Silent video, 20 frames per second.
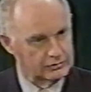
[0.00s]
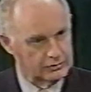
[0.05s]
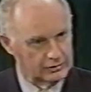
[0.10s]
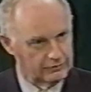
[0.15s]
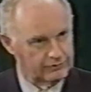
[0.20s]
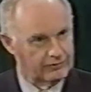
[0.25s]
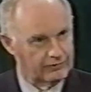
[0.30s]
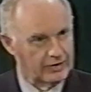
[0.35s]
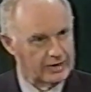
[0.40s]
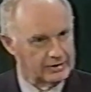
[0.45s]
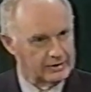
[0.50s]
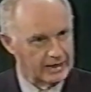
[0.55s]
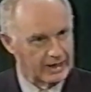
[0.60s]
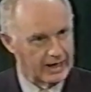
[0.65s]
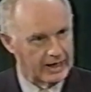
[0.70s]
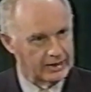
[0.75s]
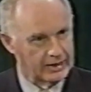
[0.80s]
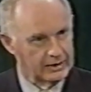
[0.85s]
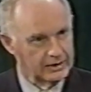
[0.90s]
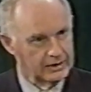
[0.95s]
to defend
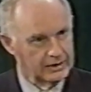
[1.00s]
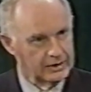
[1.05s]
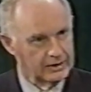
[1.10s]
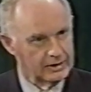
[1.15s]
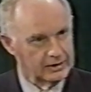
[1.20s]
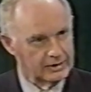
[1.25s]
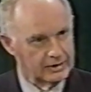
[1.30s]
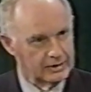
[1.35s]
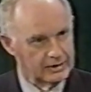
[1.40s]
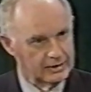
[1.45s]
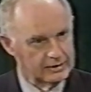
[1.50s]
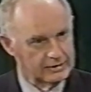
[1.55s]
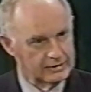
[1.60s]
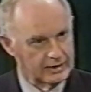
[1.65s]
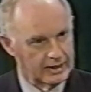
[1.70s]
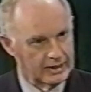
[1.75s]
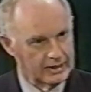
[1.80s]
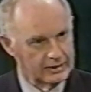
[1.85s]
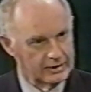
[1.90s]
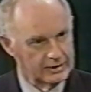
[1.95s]
that,
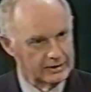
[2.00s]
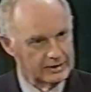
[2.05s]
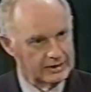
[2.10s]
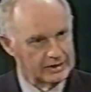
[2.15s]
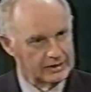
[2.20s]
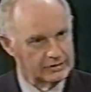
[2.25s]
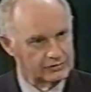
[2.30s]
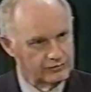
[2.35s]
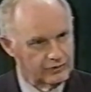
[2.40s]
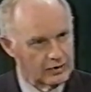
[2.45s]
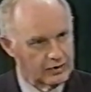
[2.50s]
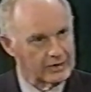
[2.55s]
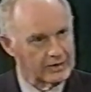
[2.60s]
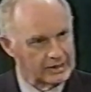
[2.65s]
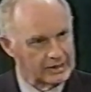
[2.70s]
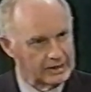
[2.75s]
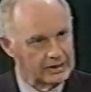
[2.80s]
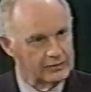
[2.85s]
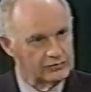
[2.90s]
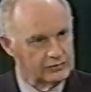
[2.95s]
that is very
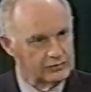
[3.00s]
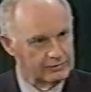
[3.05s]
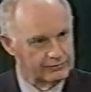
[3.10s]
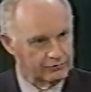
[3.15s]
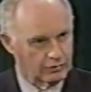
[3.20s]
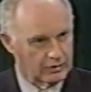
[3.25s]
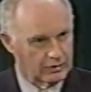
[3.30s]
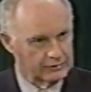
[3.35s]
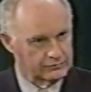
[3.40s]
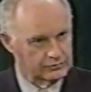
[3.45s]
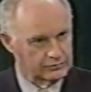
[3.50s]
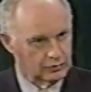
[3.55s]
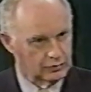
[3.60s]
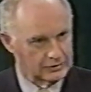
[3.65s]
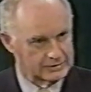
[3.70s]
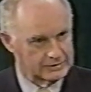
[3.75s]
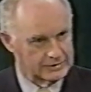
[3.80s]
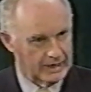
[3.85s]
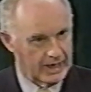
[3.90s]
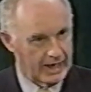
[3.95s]
easy for us to
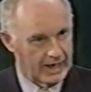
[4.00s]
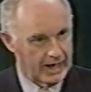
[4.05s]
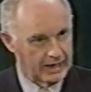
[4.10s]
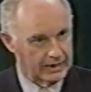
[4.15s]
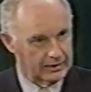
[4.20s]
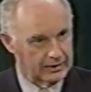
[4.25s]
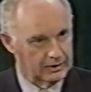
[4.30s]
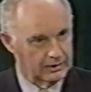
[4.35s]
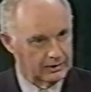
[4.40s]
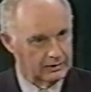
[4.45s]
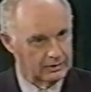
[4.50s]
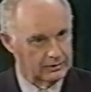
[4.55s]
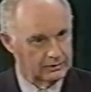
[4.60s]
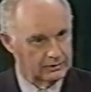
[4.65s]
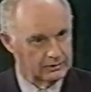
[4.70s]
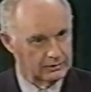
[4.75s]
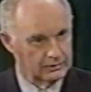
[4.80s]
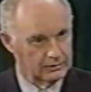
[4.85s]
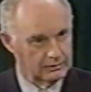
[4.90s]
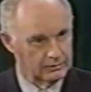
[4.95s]
attack. And
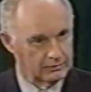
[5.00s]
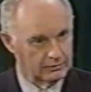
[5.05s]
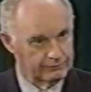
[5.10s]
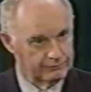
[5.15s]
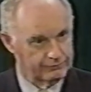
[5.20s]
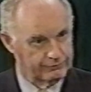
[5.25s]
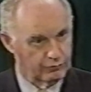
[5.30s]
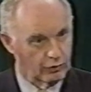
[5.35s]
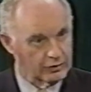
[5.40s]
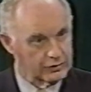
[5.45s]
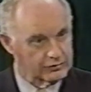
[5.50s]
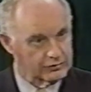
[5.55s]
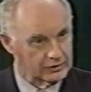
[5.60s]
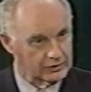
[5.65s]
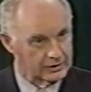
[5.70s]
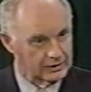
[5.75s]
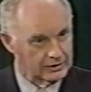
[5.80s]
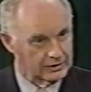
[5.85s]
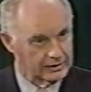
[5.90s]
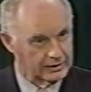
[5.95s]
fortunately,
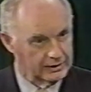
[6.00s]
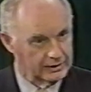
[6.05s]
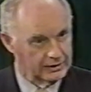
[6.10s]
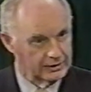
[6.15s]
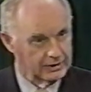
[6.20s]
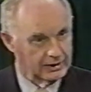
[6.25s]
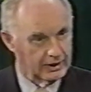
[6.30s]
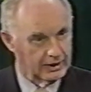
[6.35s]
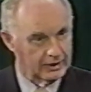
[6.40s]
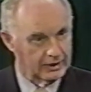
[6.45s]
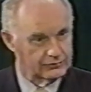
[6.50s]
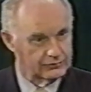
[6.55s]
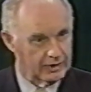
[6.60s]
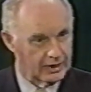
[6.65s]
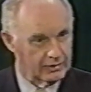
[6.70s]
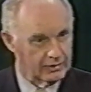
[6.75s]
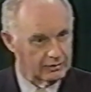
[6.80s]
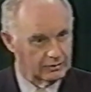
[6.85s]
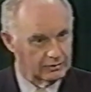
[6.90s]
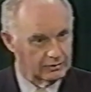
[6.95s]
it's out
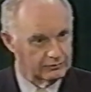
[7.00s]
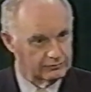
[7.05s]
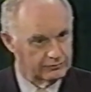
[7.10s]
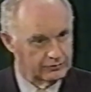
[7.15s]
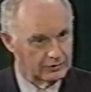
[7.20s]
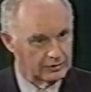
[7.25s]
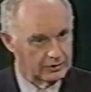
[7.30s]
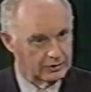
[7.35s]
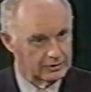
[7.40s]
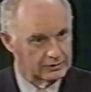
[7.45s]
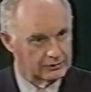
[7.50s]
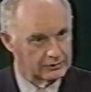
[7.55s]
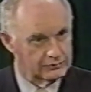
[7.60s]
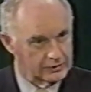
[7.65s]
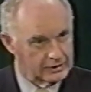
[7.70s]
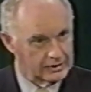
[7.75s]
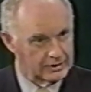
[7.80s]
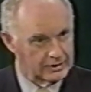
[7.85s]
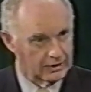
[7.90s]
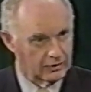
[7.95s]
of the city
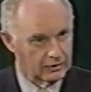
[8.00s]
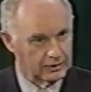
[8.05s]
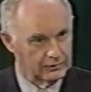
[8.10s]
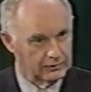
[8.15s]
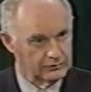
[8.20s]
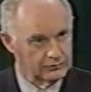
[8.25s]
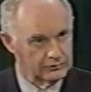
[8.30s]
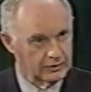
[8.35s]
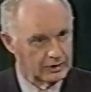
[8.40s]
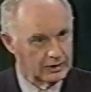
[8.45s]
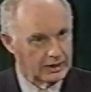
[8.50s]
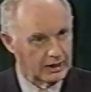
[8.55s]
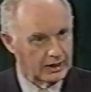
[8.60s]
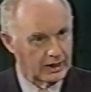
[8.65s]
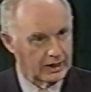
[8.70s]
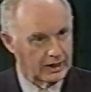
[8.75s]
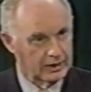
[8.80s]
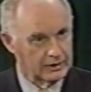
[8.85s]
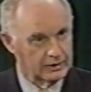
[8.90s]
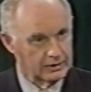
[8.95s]
areas,
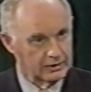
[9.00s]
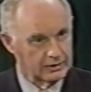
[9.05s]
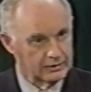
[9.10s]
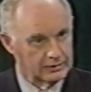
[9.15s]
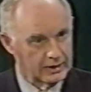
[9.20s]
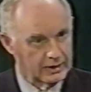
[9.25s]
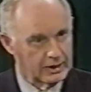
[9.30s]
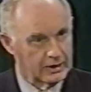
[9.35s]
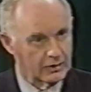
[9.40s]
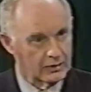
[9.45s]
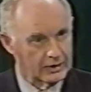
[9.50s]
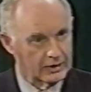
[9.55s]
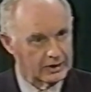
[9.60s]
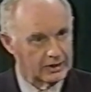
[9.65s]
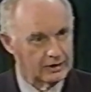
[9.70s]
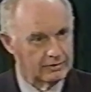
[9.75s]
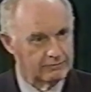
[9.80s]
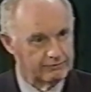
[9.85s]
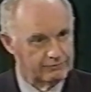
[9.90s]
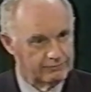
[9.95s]
and they are in a
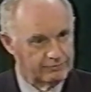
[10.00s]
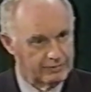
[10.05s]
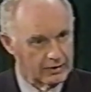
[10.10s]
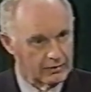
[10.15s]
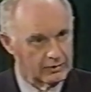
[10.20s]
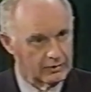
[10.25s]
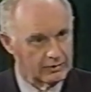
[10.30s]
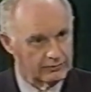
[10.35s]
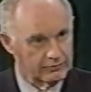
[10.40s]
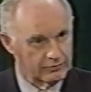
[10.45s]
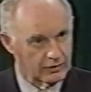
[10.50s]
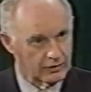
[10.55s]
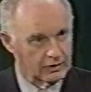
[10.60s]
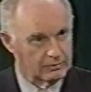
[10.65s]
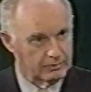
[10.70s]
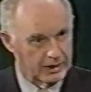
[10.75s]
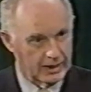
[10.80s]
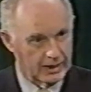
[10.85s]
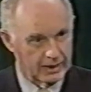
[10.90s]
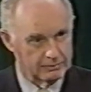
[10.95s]
very, very
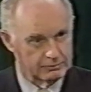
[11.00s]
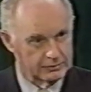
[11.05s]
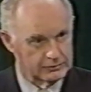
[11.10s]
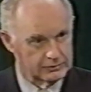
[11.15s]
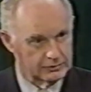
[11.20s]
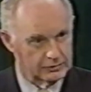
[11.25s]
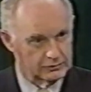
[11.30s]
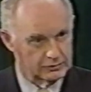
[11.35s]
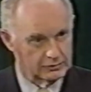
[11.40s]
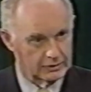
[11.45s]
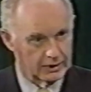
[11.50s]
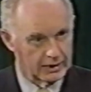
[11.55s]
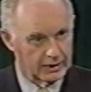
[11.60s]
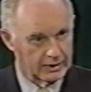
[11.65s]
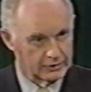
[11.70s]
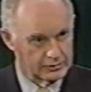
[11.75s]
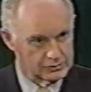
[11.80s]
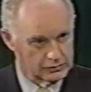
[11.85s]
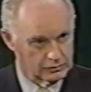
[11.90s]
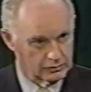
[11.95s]
bad position, I
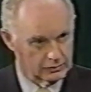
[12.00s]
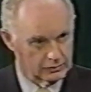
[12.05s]
assure you.